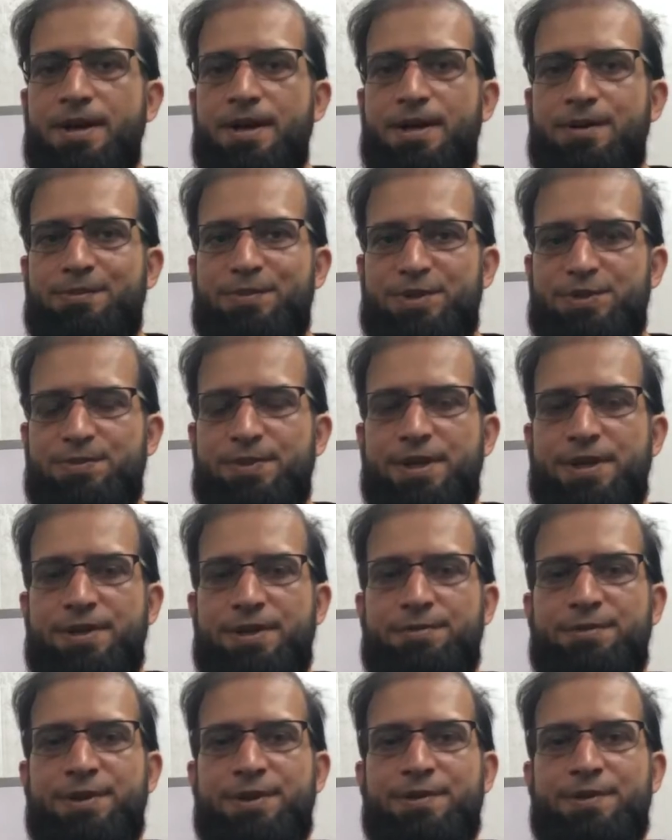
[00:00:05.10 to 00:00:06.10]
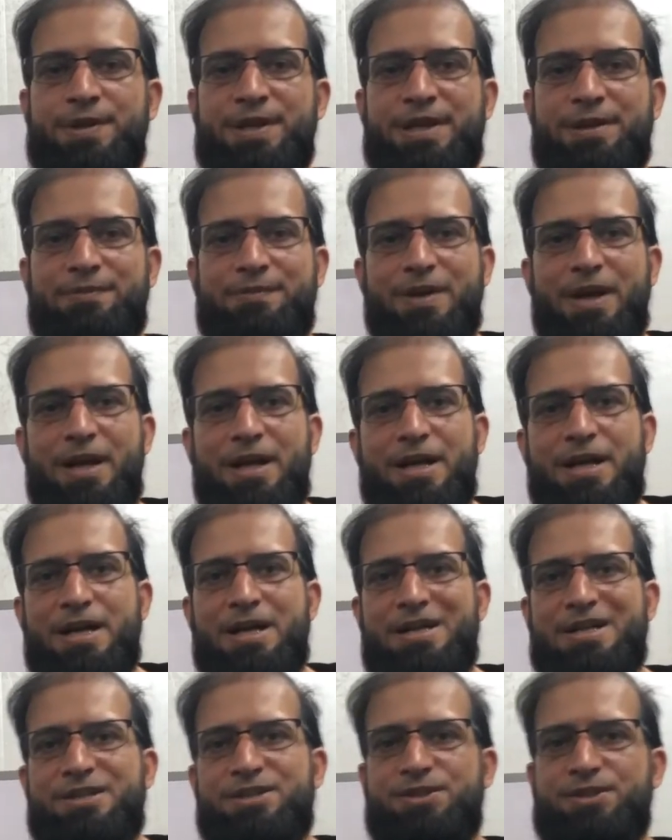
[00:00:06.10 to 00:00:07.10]
Bismillahirrahmanirrahim.
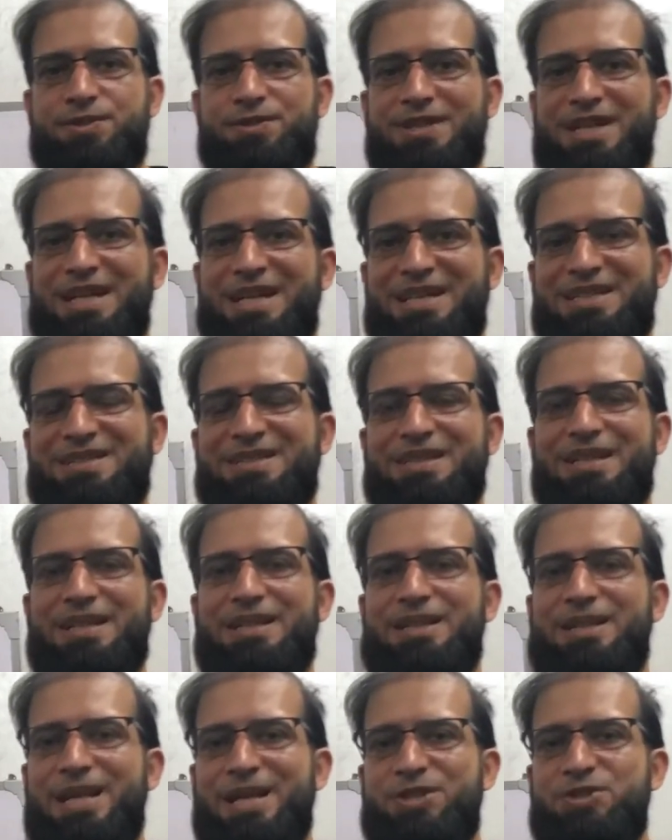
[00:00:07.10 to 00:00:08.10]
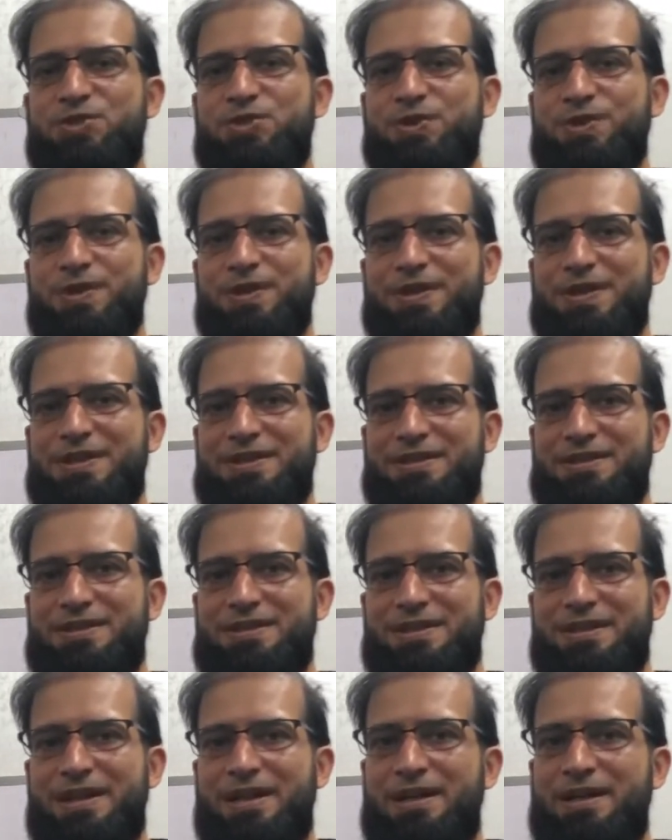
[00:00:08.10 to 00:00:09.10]
Today's lecture is
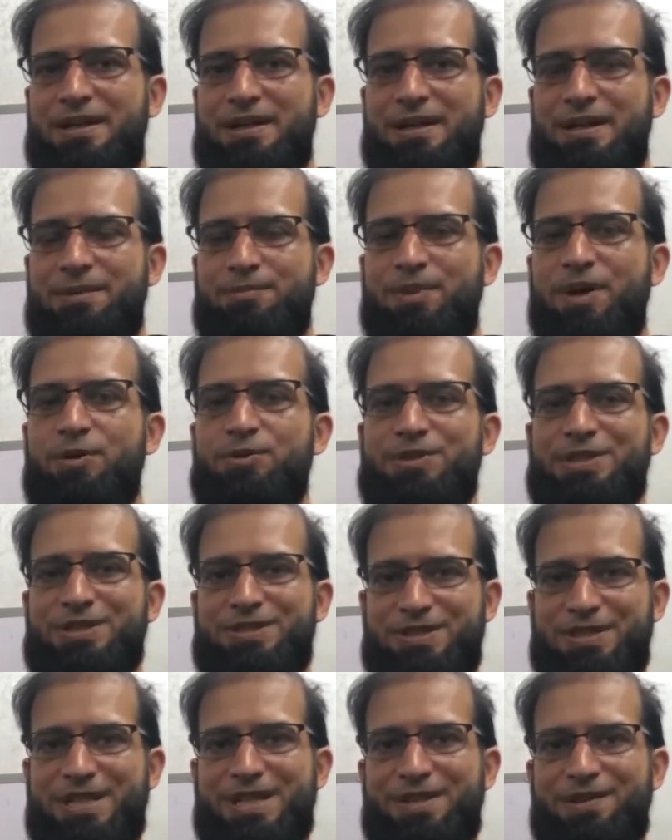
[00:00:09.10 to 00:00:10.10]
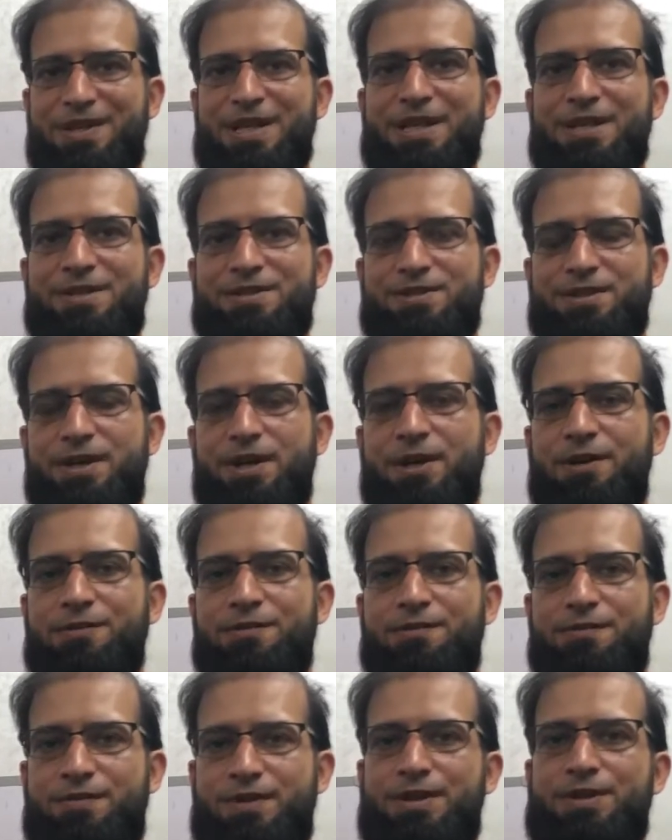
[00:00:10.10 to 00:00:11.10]
about the series of
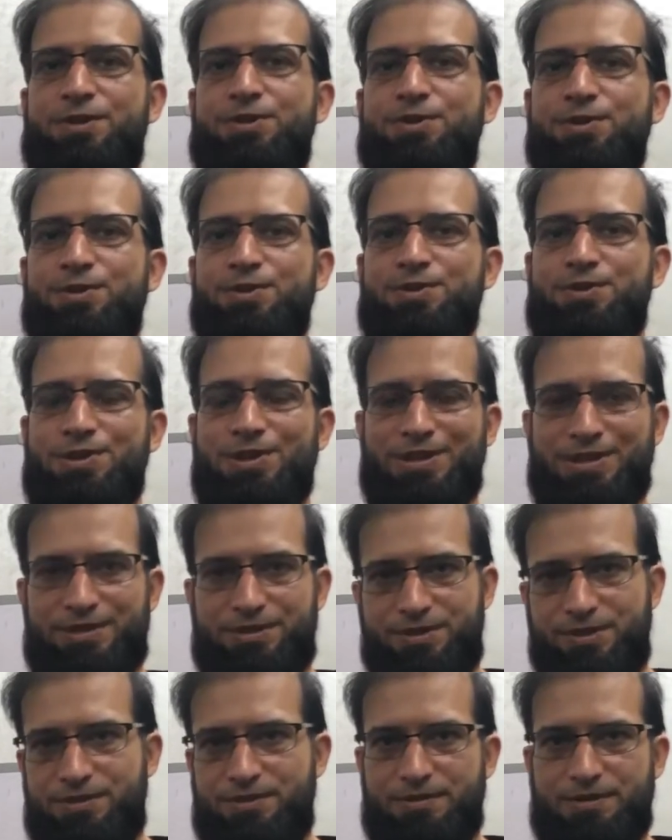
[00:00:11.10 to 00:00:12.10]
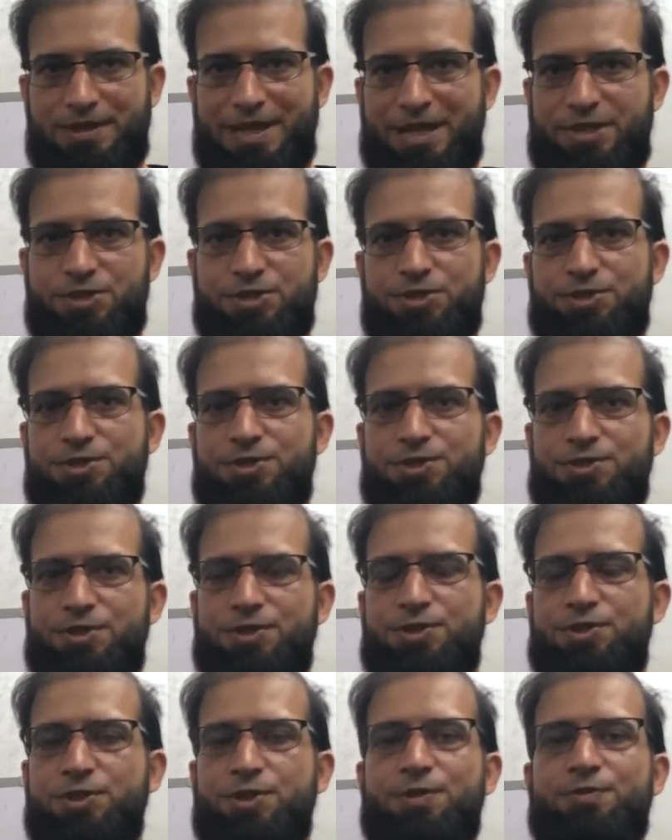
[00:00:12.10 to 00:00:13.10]
those lectures or
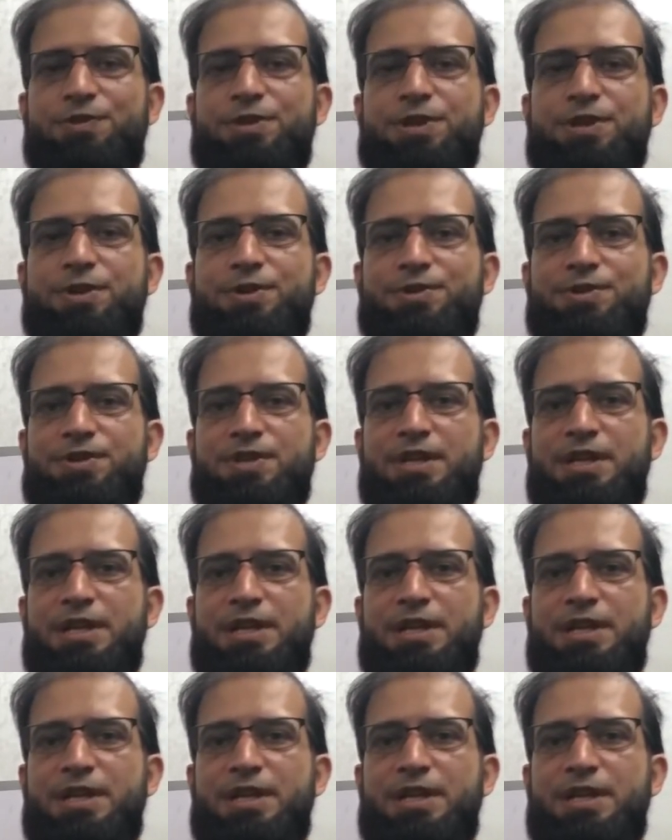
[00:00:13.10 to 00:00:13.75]
short videos